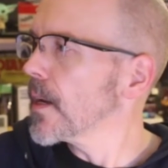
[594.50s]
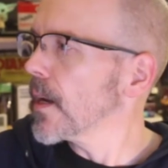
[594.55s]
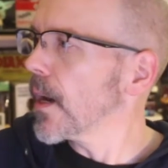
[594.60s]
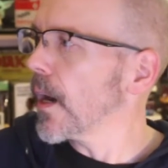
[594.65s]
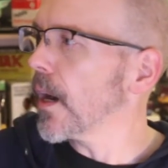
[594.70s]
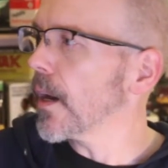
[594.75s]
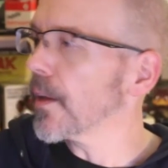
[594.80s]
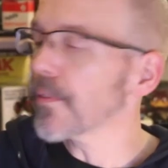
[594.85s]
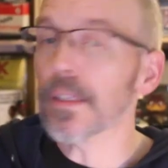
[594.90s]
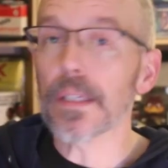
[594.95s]

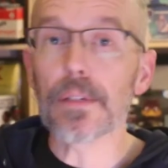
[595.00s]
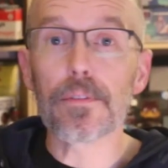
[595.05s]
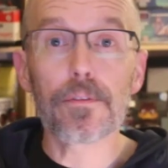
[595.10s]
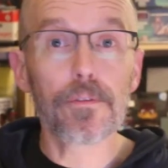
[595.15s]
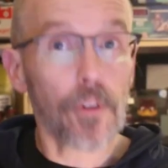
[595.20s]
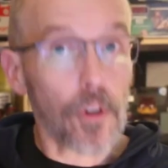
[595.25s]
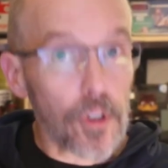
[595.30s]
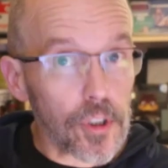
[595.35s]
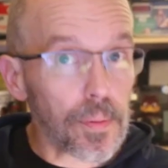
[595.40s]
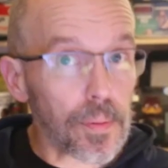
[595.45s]
The
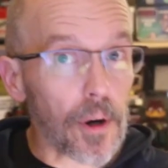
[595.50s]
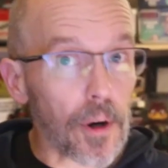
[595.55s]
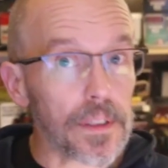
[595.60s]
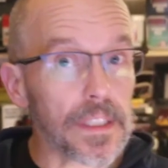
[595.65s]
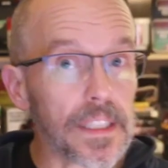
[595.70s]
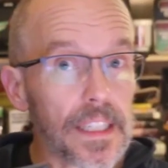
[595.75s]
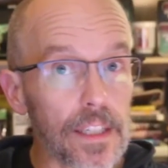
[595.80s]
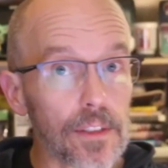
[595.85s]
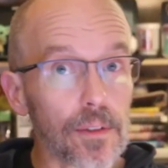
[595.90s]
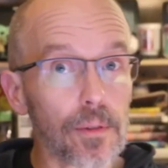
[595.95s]
first-party
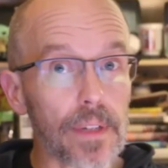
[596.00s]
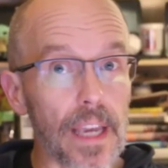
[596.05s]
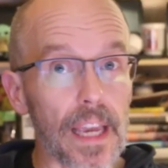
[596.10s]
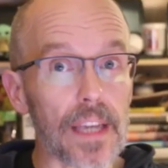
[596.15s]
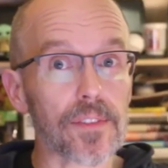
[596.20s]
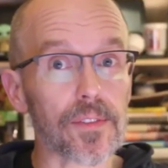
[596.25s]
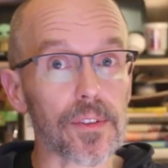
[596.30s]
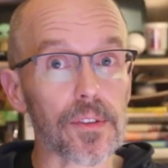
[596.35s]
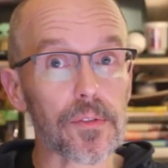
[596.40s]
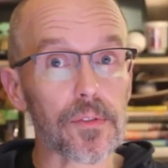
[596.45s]
Kindle
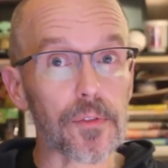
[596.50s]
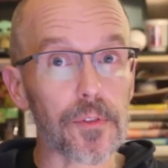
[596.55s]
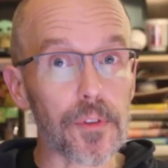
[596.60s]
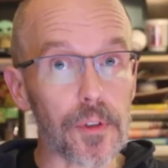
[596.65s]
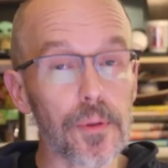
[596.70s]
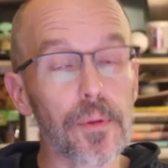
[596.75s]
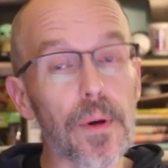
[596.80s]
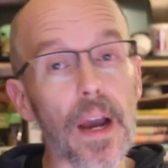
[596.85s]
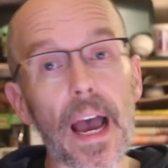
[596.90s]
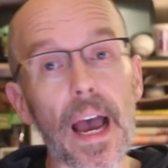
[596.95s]
cases
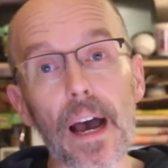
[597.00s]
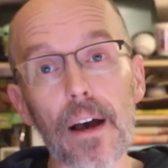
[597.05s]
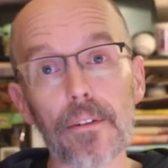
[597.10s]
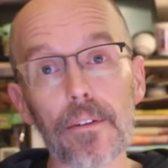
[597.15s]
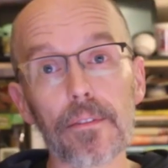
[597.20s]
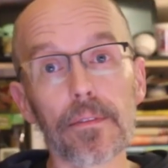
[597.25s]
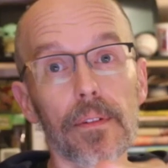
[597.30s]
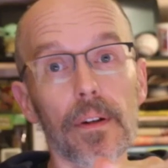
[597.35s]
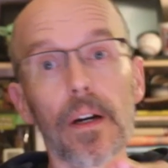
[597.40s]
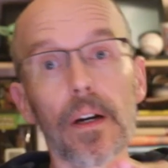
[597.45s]
do
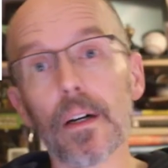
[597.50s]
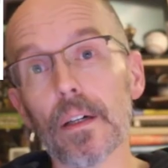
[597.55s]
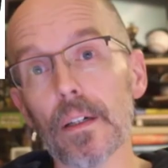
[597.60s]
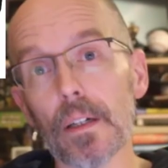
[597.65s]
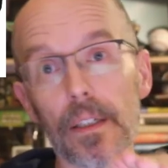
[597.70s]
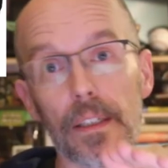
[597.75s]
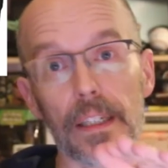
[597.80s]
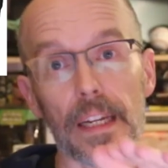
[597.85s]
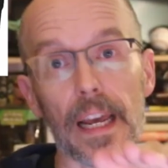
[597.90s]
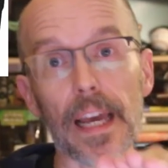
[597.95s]
have
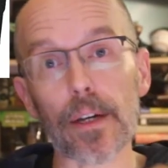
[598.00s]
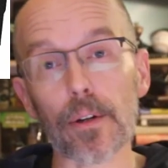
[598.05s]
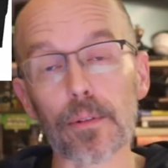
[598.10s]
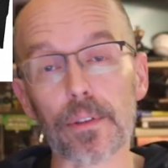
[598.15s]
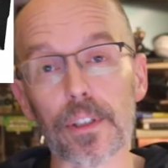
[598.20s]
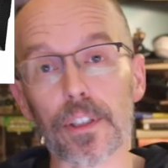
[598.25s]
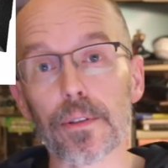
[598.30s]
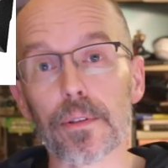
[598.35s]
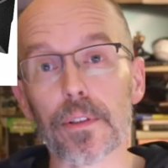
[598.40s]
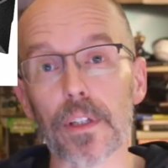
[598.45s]
an angle that
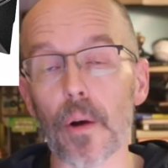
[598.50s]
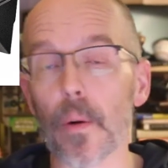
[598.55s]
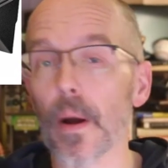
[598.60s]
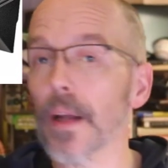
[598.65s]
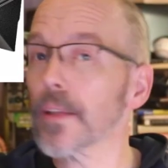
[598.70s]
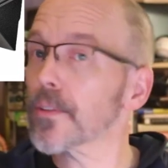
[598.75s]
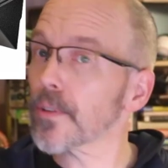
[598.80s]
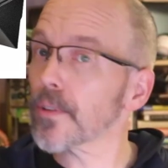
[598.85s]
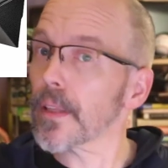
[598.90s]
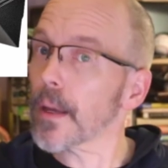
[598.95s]
you can go at,
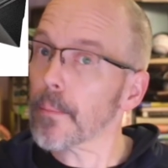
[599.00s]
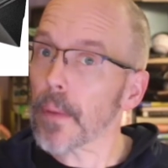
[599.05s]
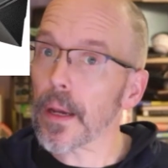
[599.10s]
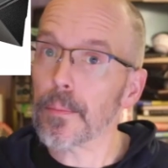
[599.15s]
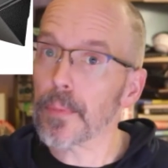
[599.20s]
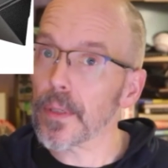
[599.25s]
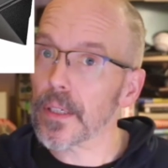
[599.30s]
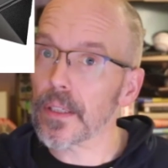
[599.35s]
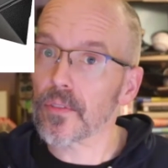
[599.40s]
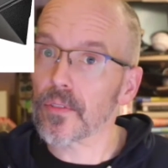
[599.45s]
so that might
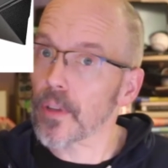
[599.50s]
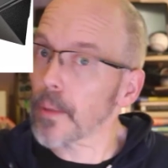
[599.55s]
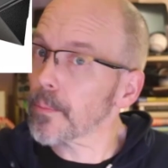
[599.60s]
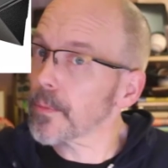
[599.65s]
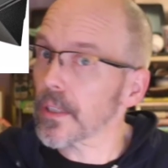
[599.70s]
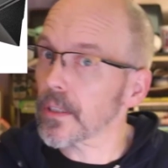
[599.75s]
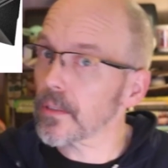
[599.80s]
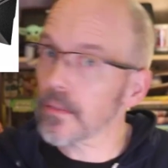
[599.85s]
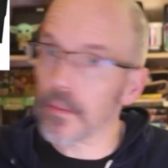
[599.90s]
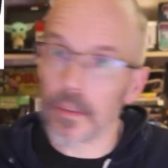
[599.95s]
be
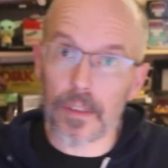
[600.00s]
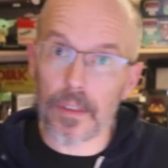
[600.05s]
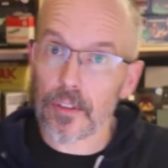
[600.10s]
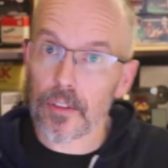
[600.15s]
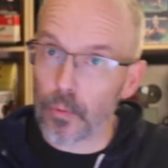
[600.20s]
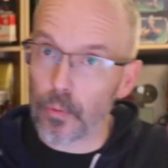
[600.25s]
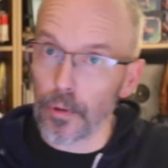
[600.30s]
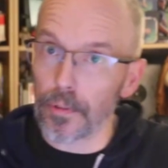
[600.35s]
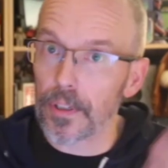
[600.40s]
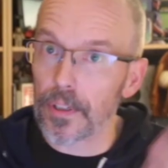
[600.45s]
something that's
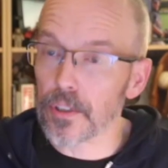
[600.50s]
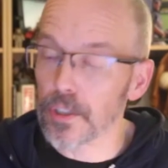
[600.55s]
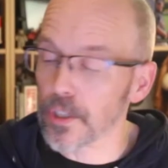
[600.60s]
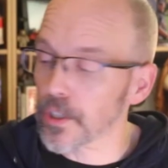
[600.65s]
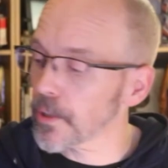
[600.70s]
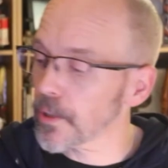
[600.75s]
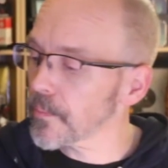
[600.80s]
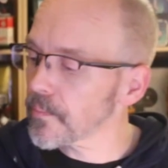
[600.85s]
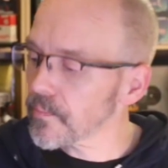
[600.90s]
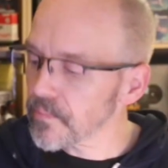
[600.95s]
worth it to
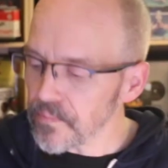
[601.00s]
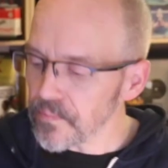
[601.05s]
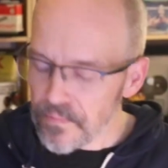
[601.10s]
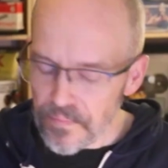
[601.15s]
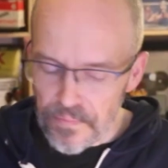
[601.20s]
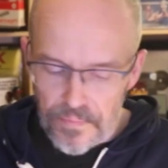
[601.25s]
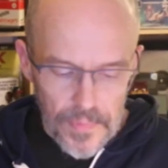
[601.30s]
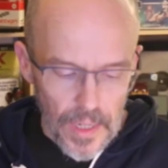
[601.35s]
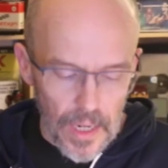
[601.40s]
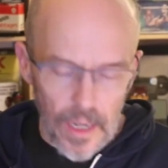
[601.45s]
you.
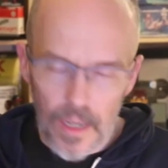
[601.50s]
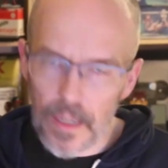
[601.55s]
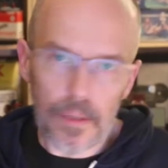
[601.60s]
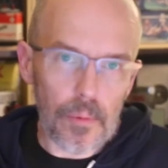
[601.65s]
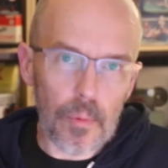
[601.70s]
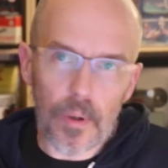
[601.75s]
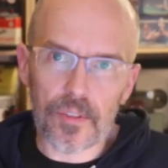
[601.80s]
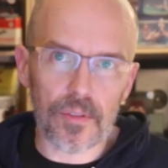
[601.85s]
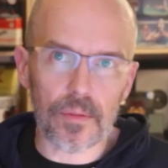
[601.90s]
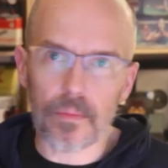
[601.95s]
It
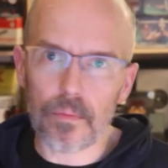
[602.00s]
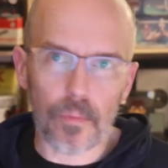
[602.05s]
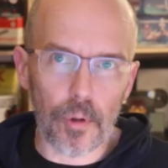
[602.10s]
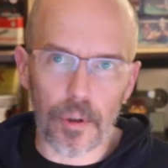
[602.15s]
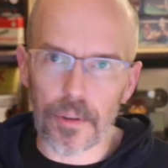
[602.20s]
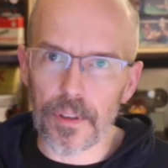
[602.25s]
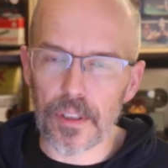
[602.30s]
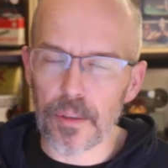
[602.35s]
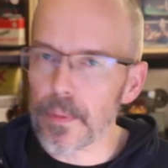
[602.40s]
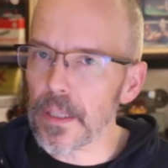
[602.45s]
wasn't worth
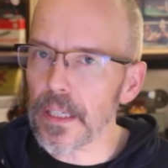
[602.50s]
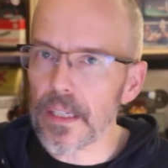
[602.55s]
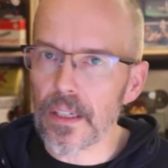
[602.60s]
it to me because